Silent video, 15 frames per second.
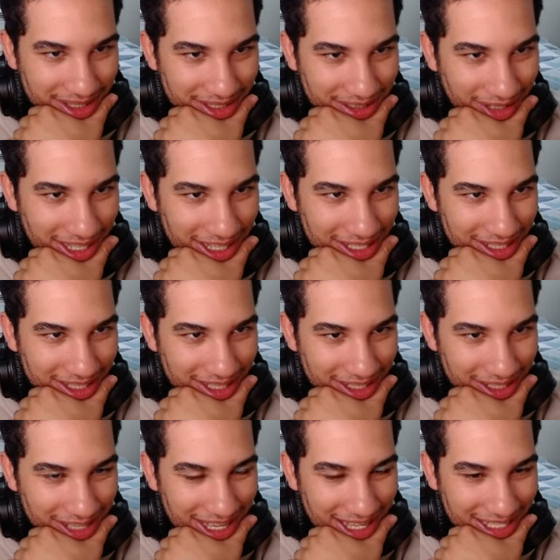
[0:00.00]
right?
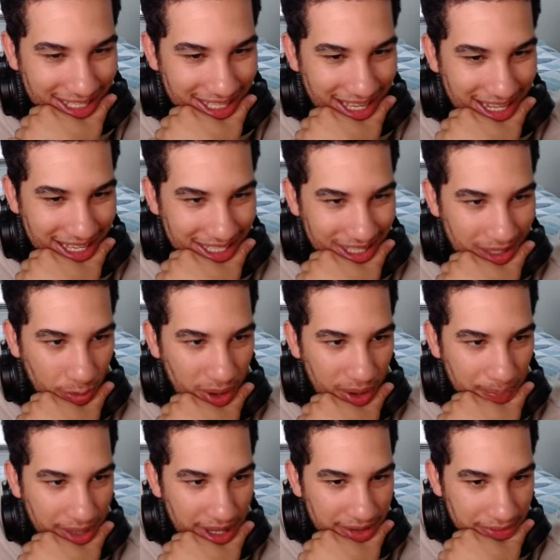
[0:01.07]
So that is the
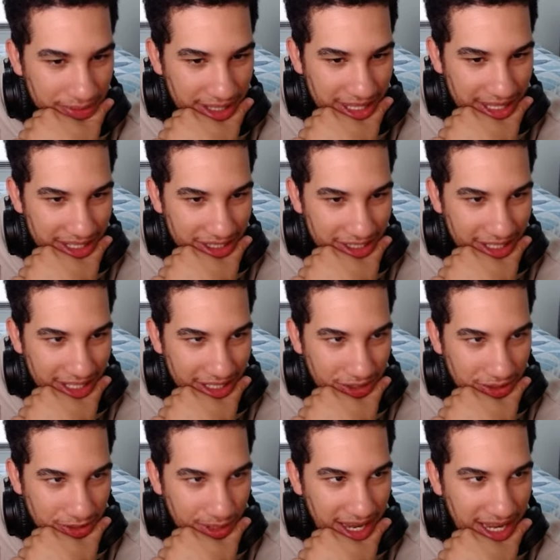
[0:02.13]
one benefit here. So they get
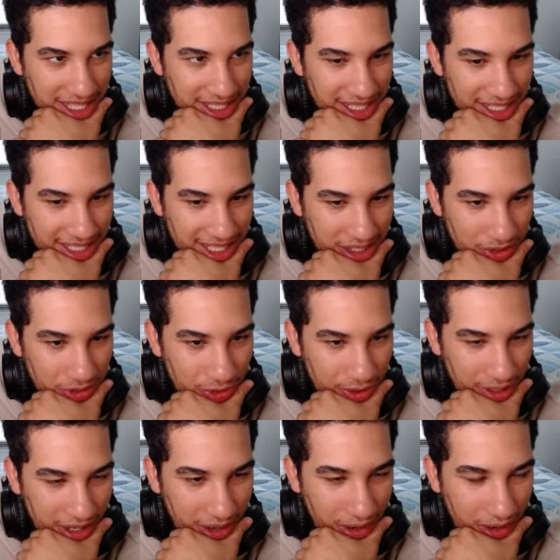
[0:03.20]
to trash this, get to draw a
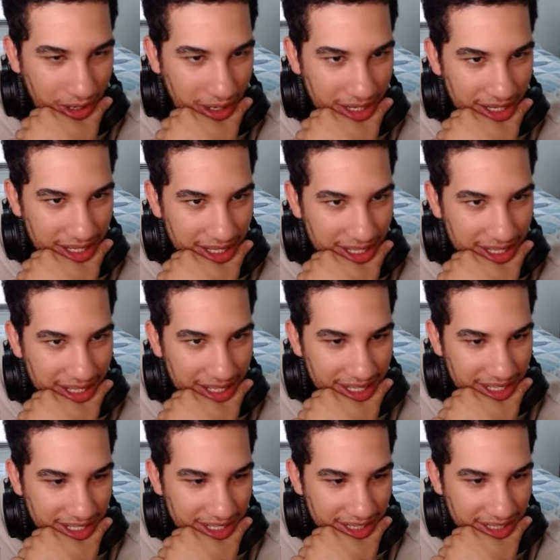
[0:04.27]
card.
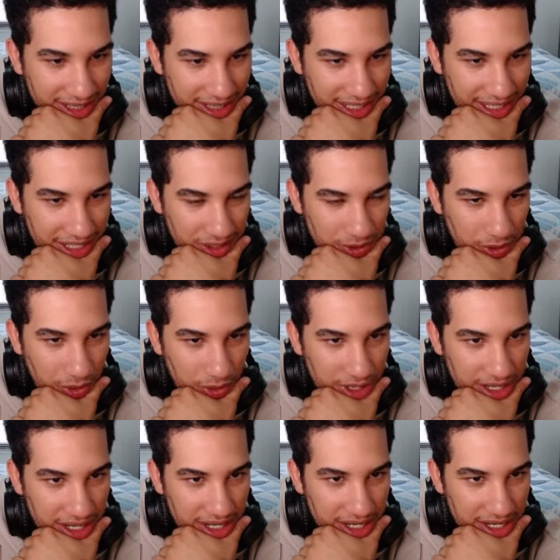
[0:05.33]
They get to go
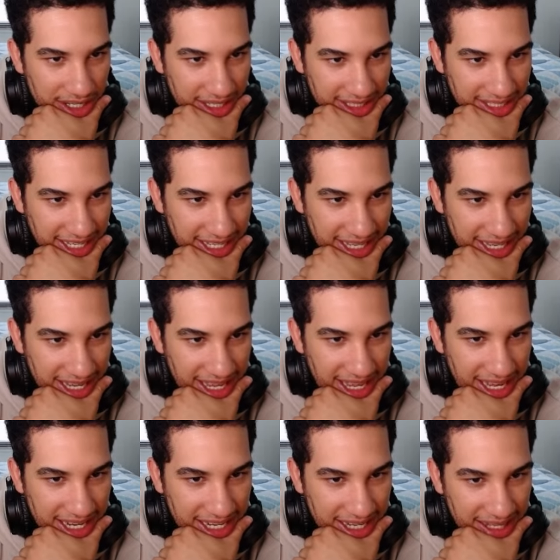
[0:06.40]
here, attack
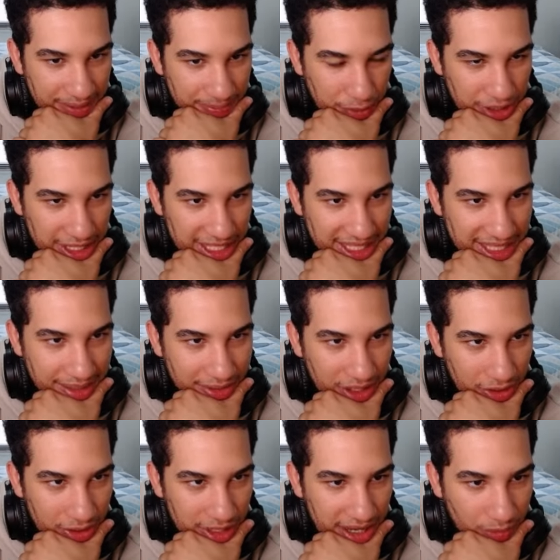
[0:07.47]
again. But this time they
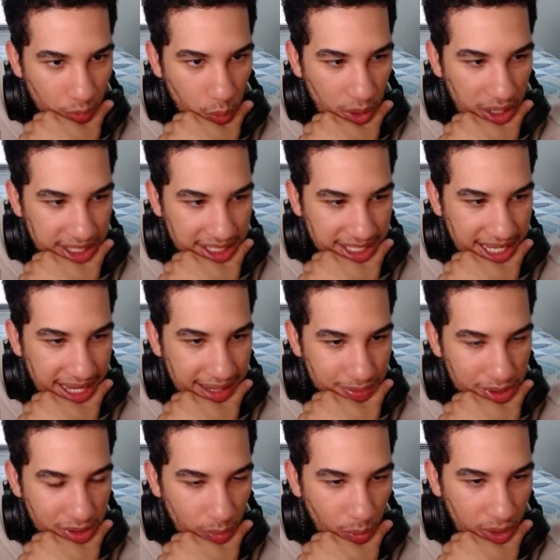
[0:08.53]
only have one Sabo
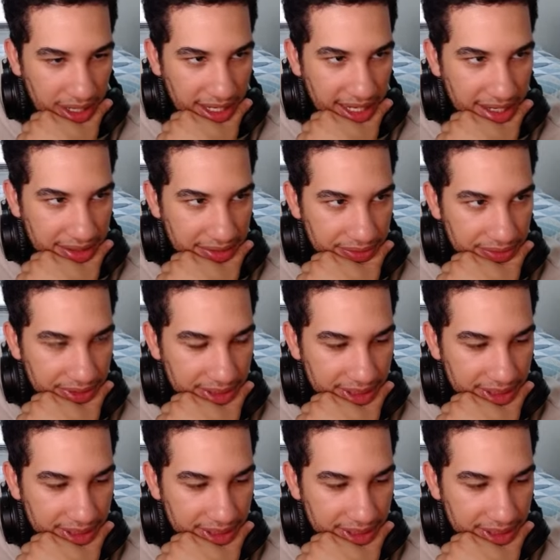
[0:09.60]
and one life.